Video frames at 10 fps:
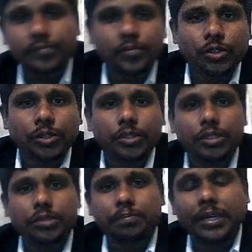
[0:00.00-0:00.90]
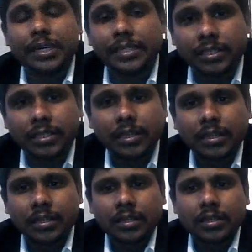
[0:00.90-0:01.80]
So you need to predict
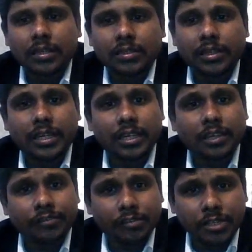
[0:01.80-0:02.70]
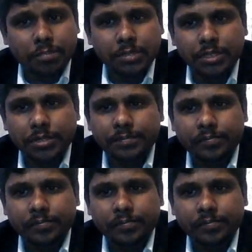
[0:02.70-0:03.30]
the return of investment